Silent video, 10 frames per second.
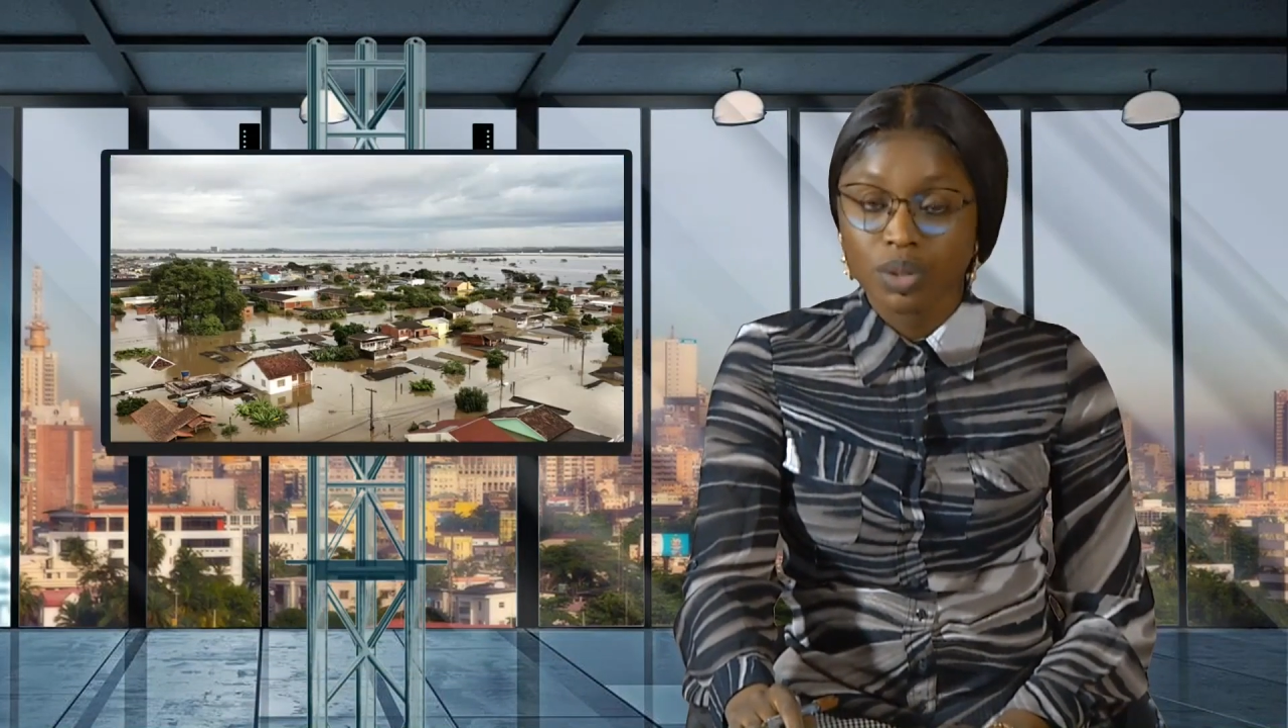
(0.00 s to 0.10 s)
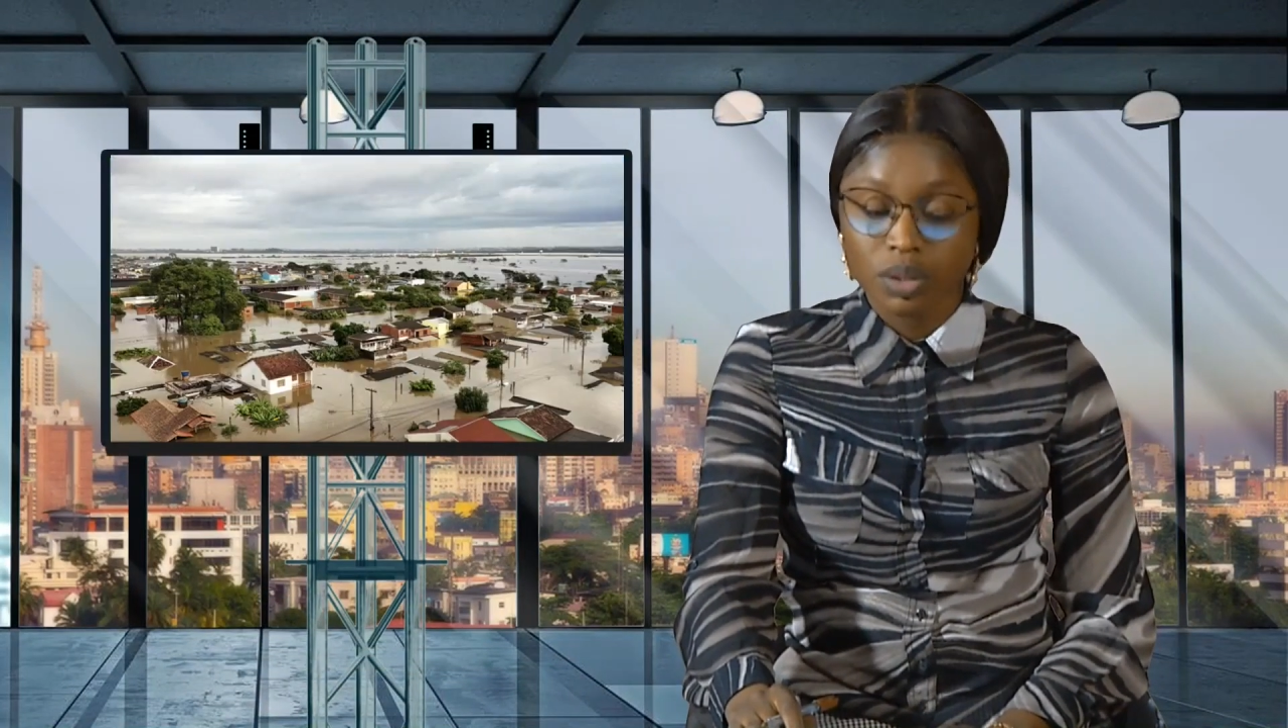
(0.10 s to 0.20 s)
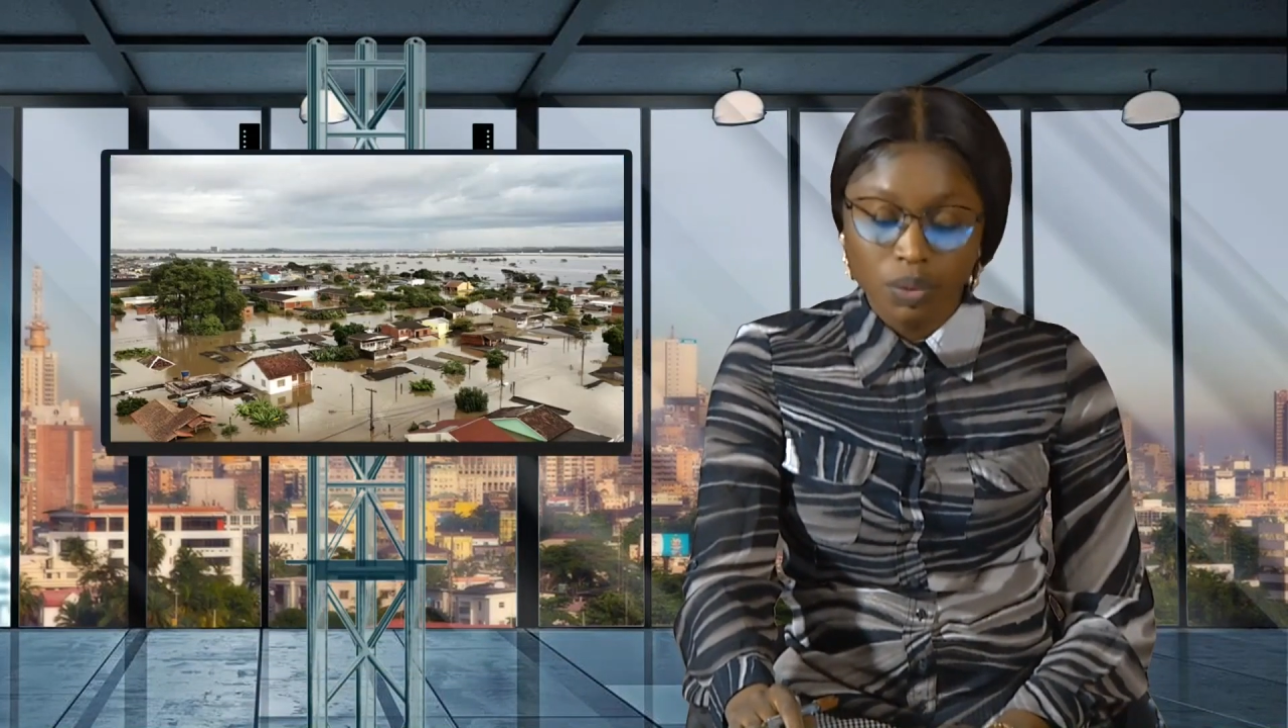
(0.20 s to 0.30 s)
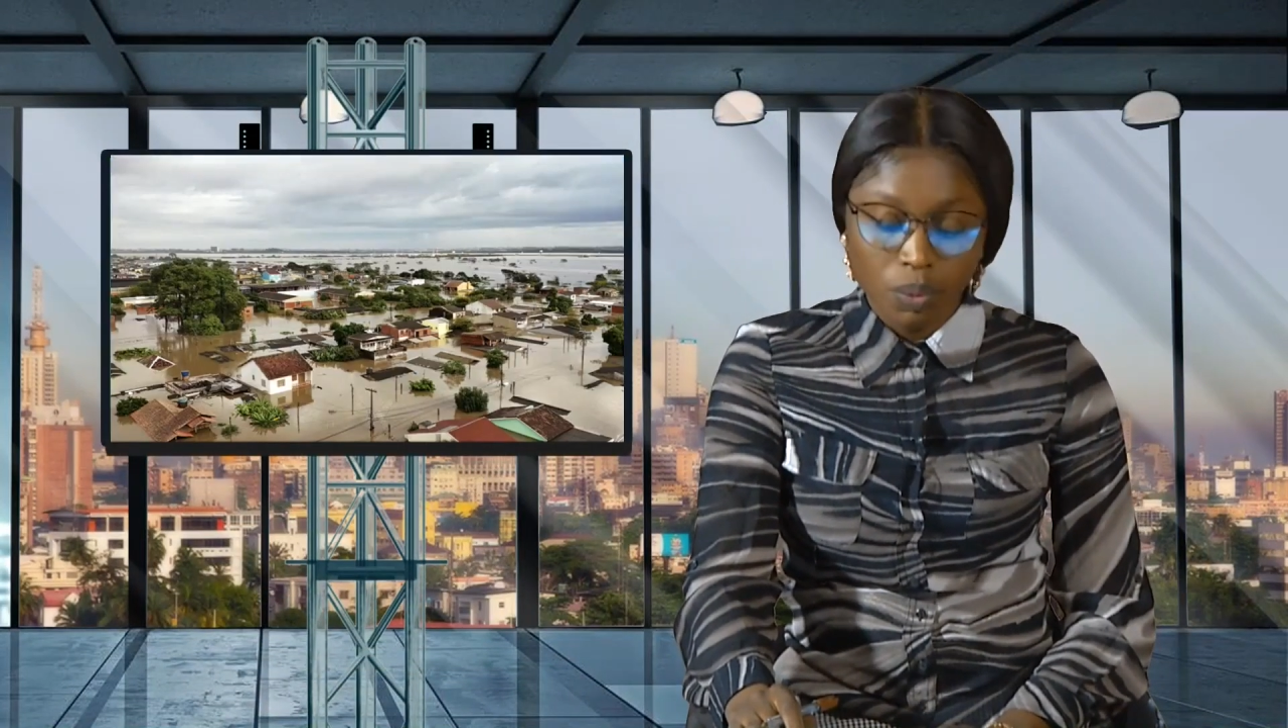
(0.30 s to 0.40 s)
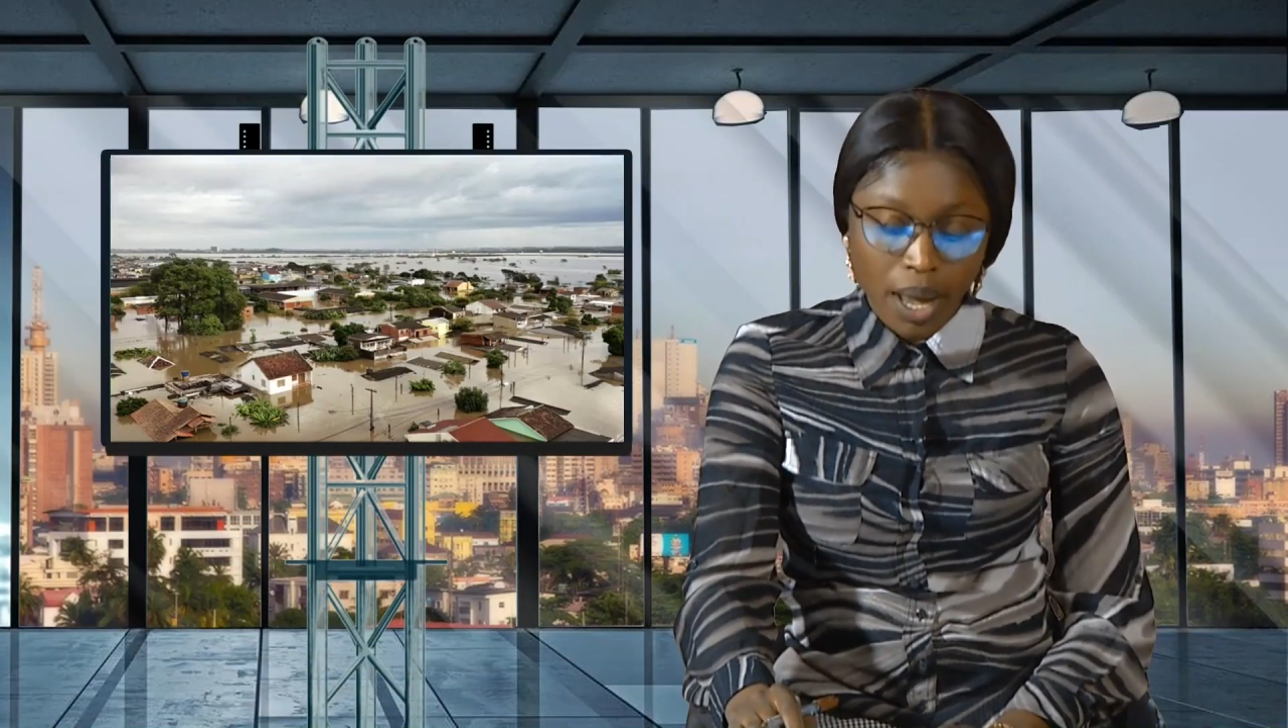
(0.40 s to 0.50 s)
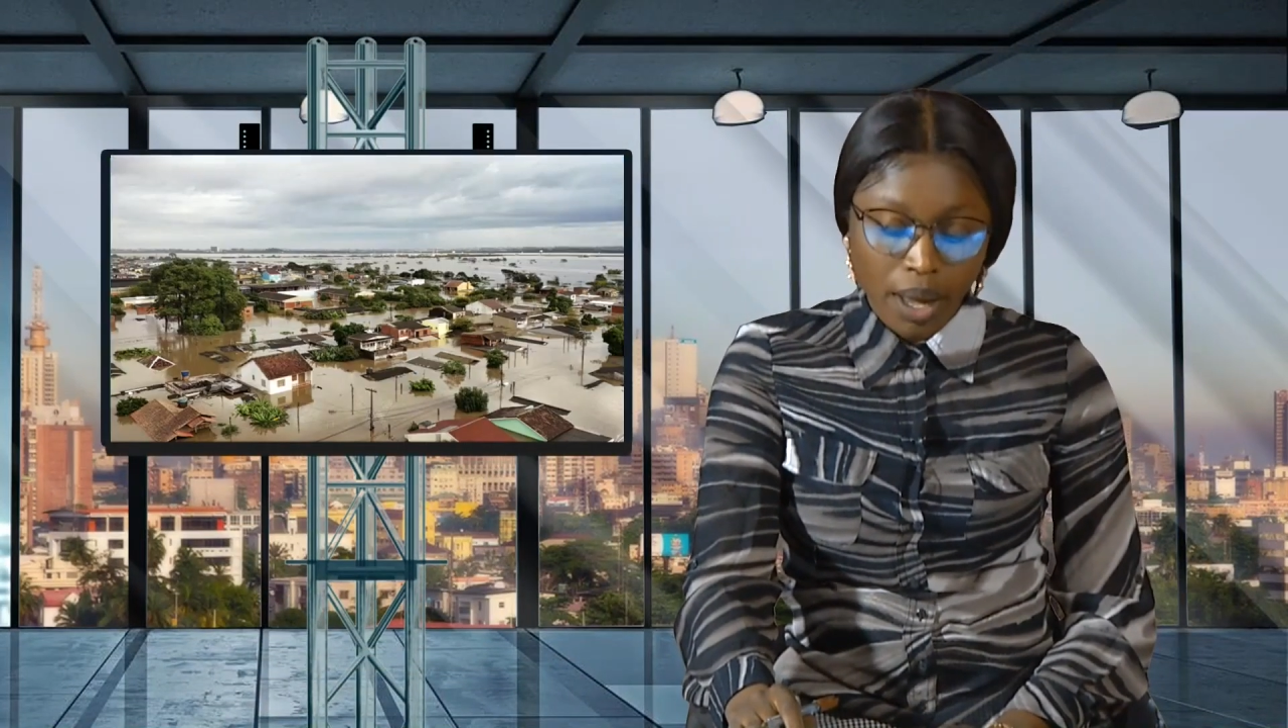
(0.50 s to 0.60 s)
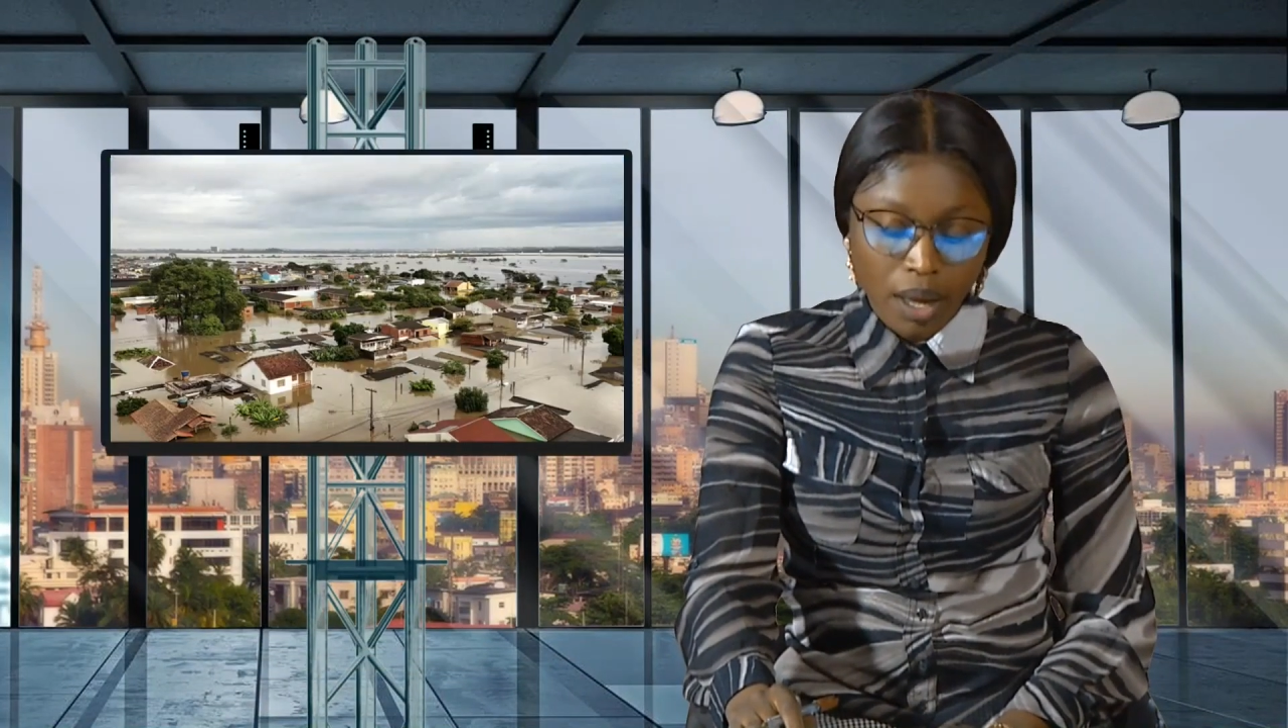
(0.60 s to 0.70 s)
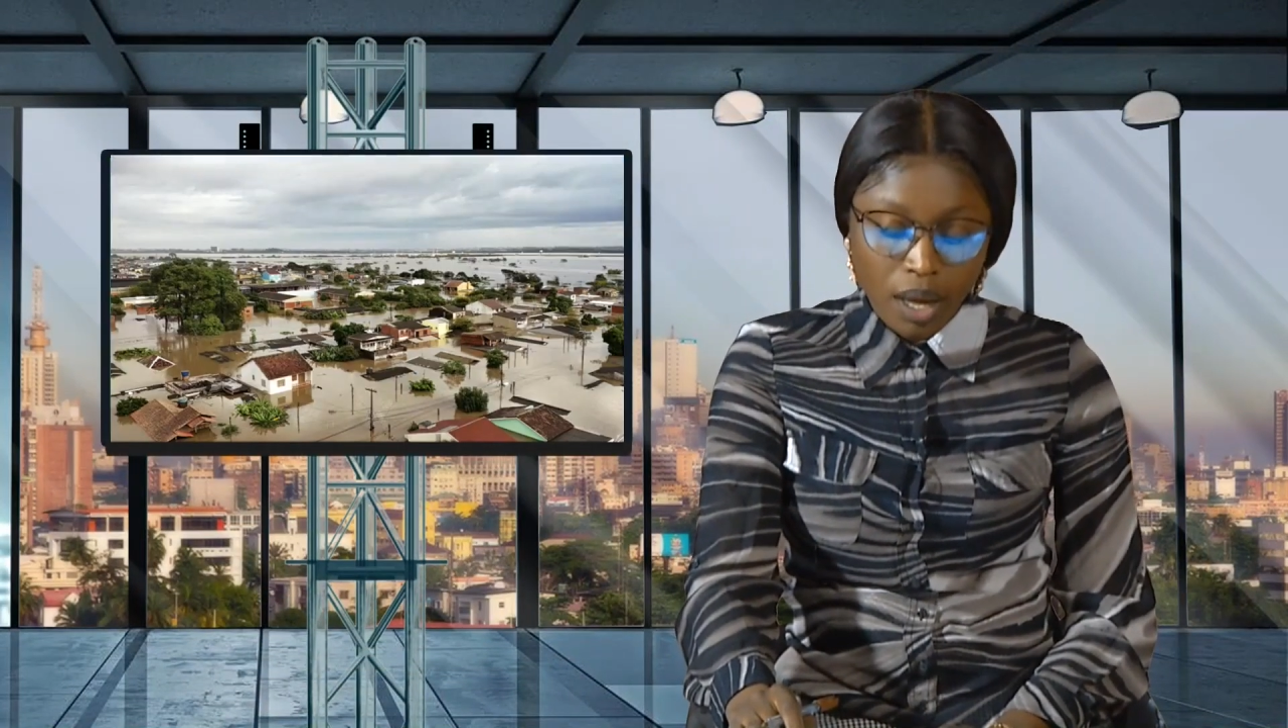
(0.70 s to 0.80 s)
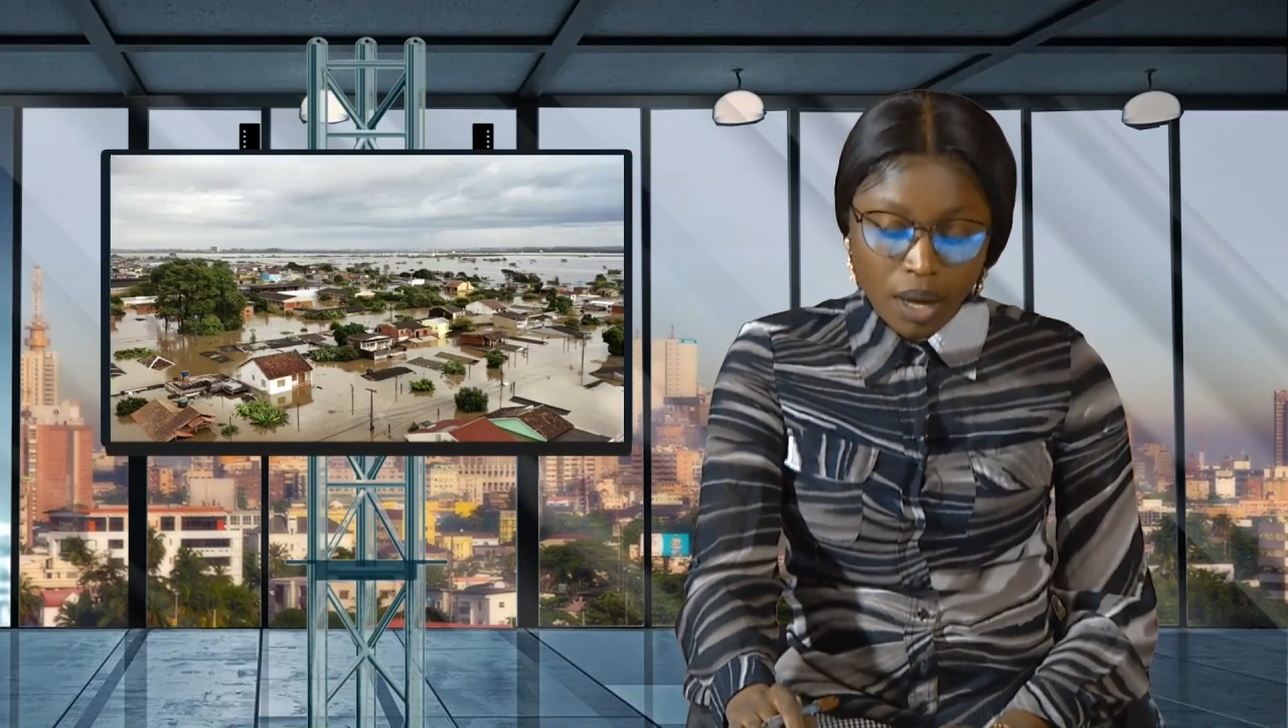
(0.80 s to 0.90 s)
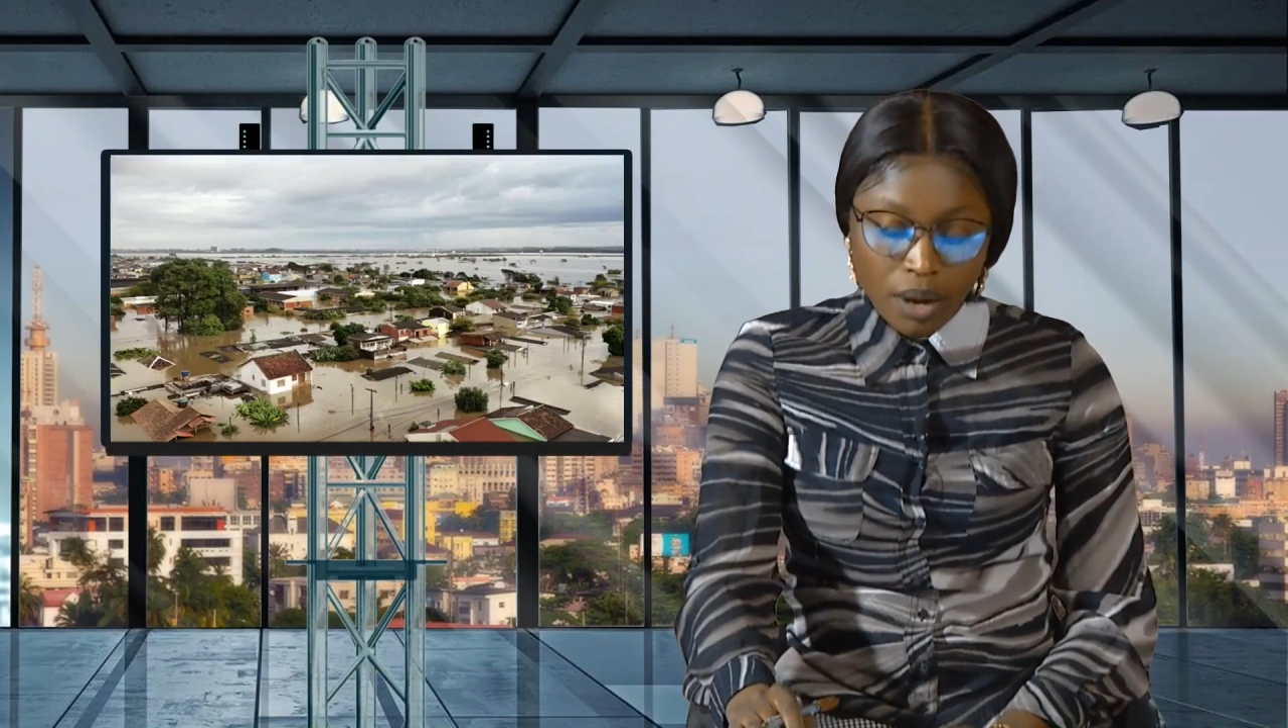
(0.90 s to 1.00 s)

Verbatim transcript: underway.